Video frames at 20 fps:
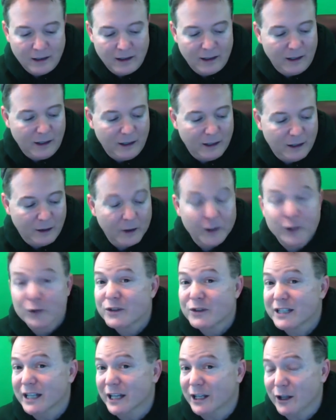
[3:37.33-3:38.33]
and you'll
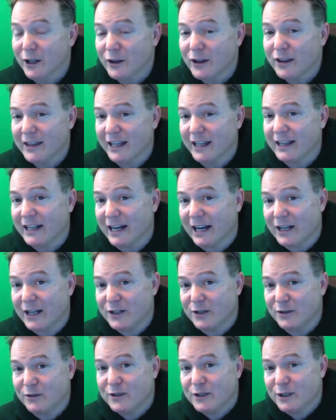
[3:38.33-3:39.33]
see another thing that I
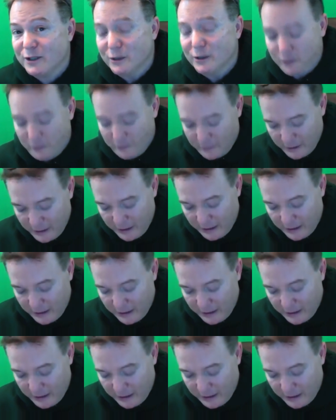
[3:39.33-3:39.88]
do too